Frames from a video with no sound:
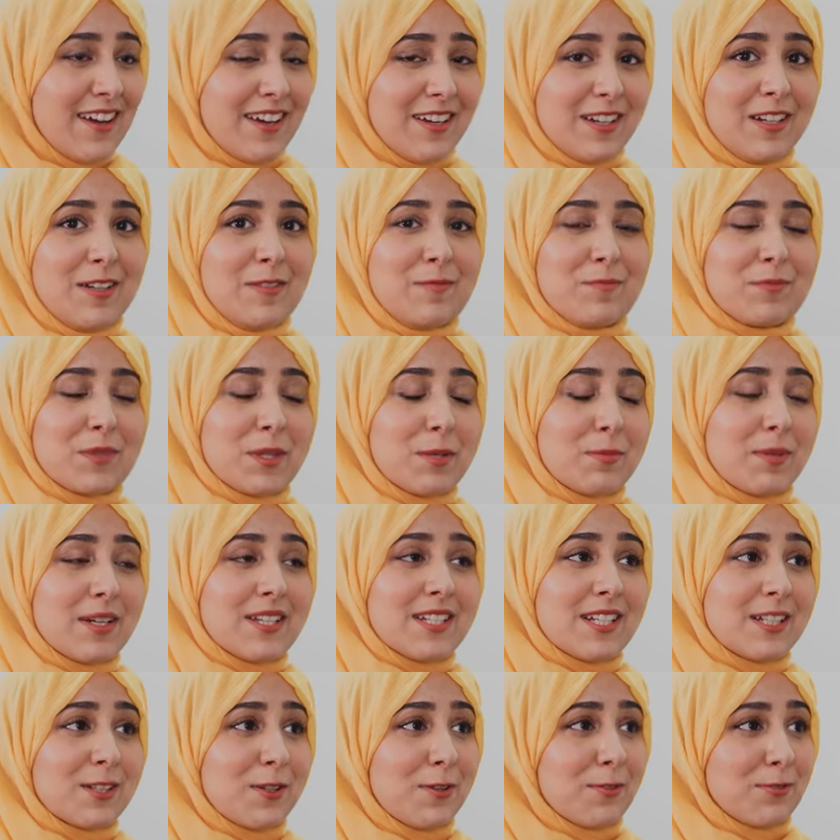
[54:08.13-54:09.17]
You might
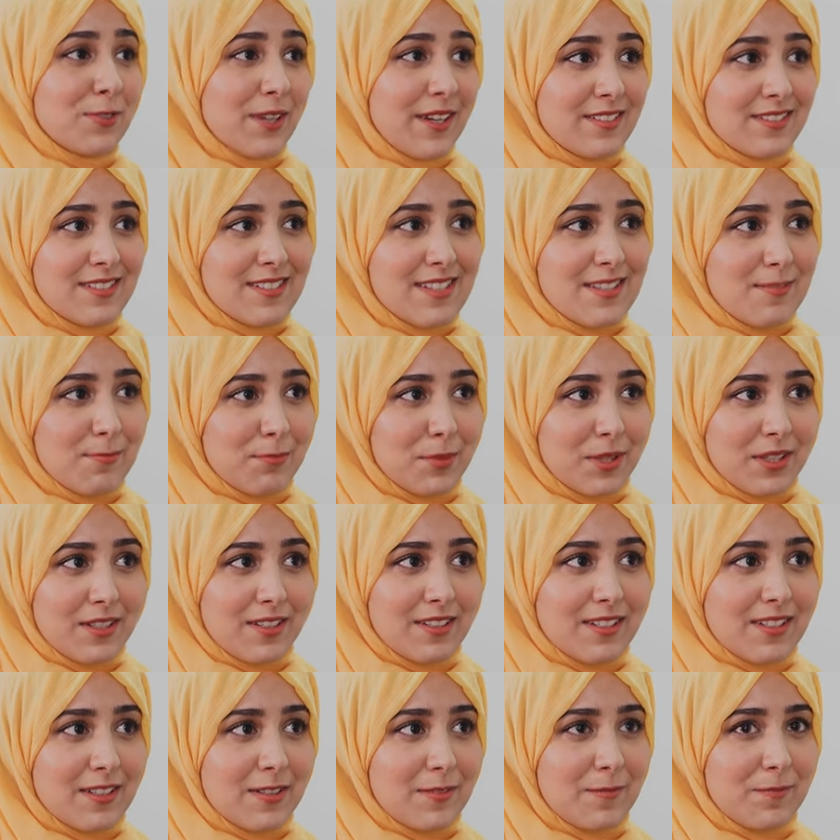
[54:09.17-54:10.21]
tell your friends, but
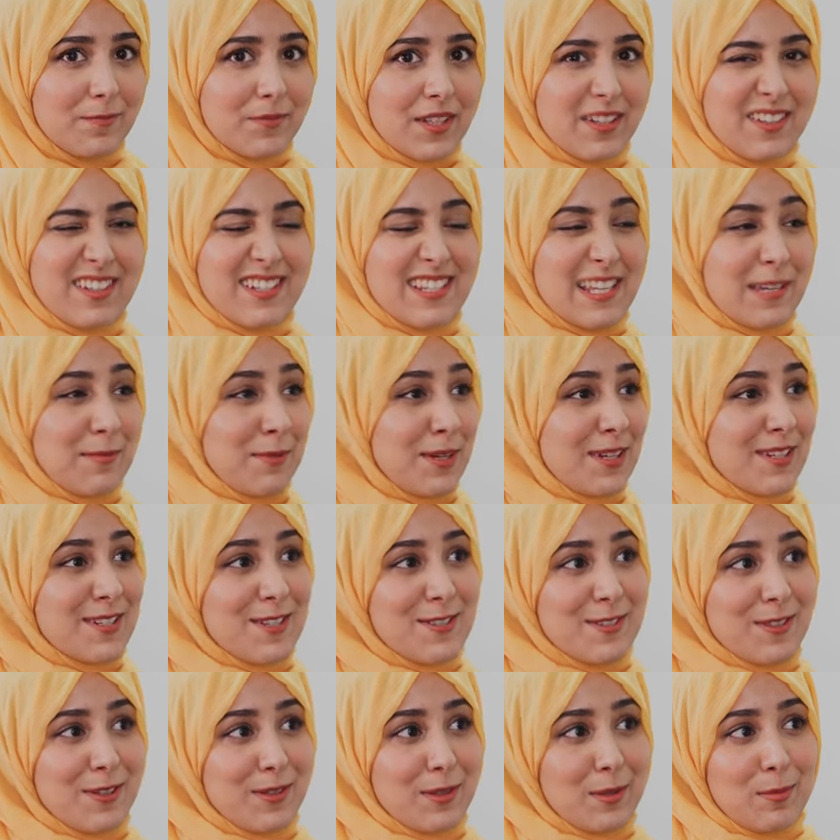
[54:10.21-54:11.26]
they're the same age
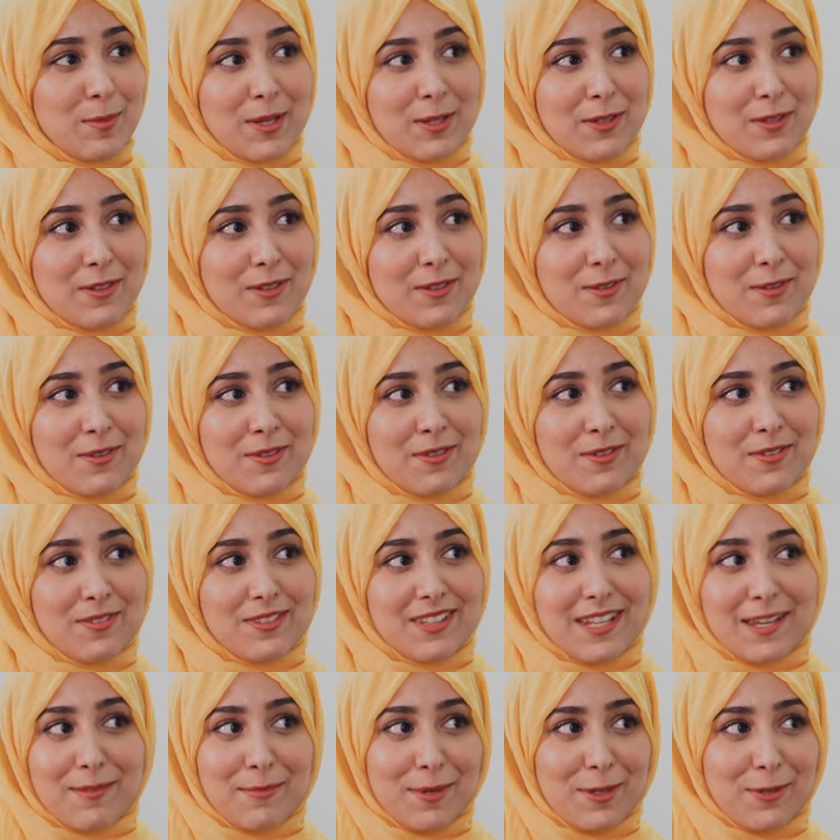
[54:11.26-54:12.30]
as you, and
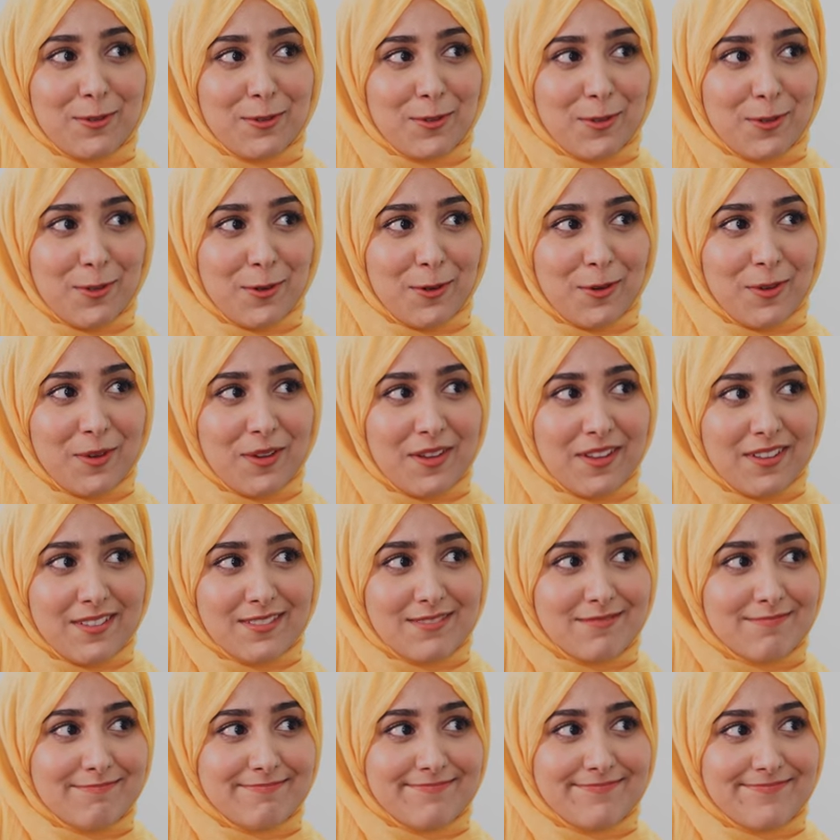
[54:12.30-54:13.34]
they might not know
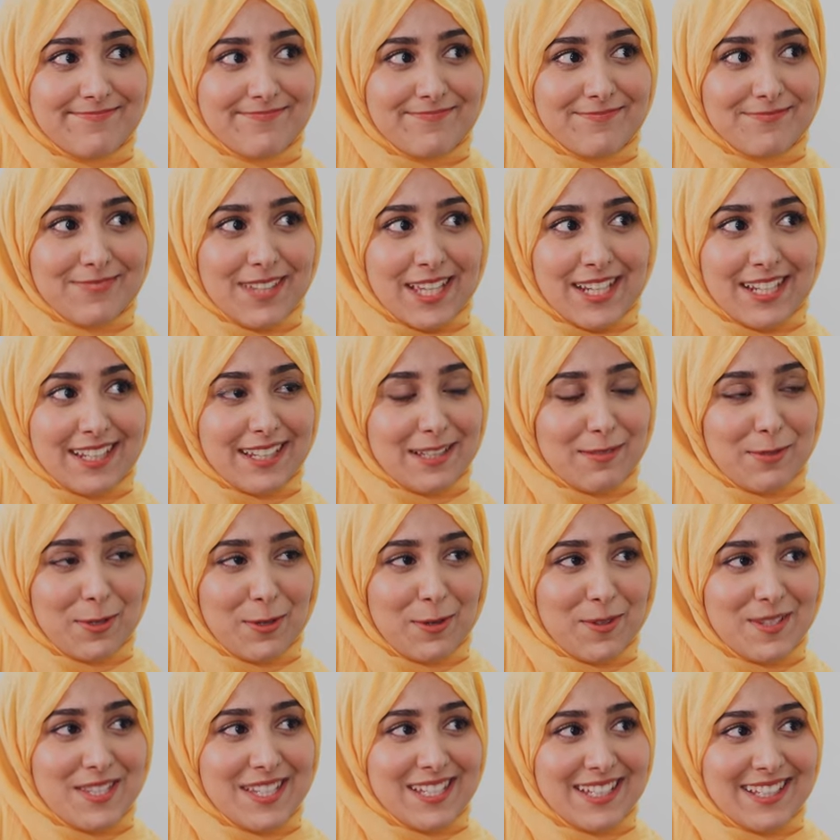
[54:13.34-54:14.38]
anything about
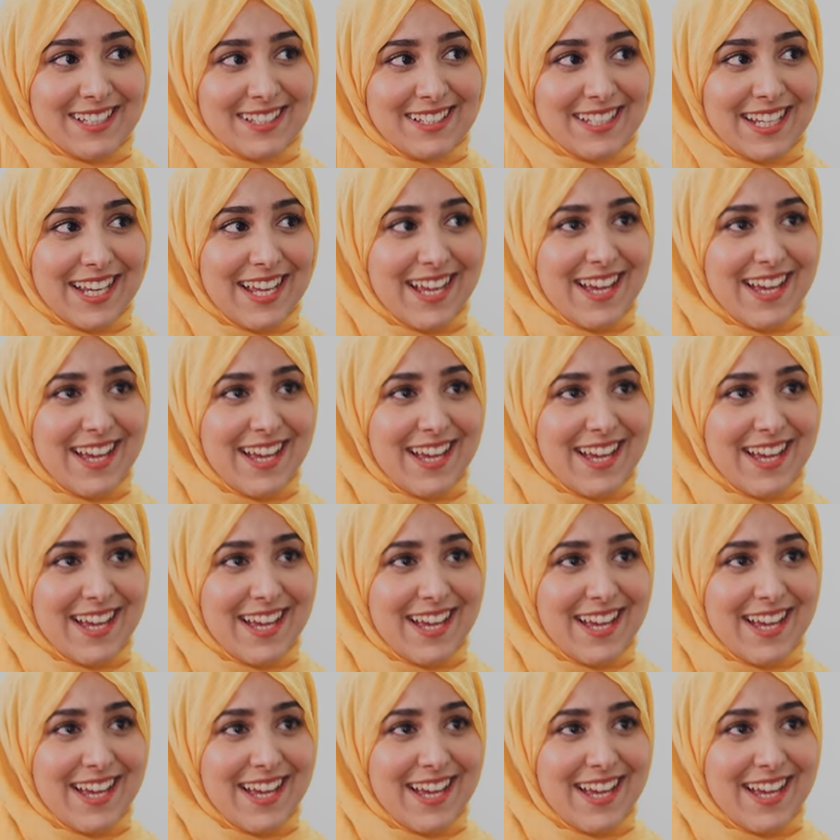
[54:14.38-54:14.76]
OCD.